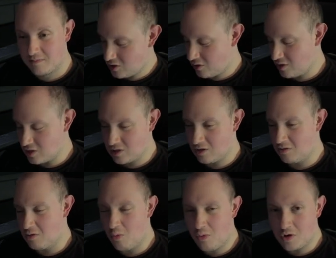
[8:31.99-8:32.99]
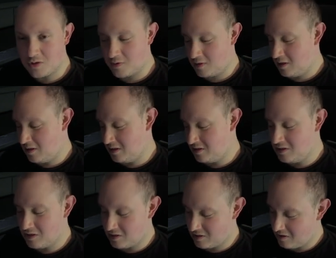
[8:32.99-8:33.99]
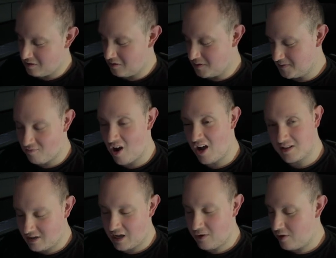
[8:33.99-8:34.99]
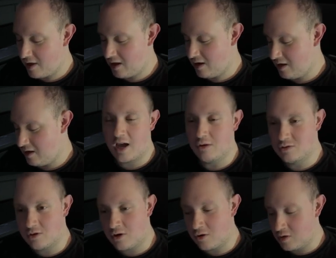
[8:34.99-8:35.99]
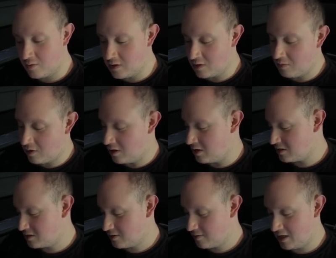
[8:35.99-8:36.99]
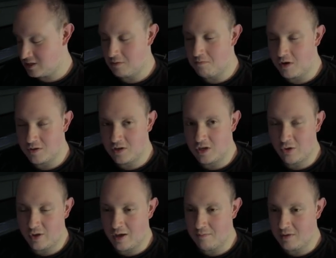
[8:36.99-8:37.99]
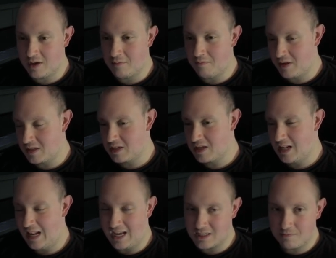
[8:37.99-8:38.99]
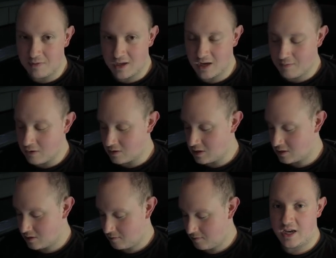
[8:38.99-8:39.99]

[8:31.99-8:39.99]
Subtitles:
Sure, it is not the worst, but it is just so mwah. But yeah, you can counter argument it, because it's a body, you can be a bit less picky about this.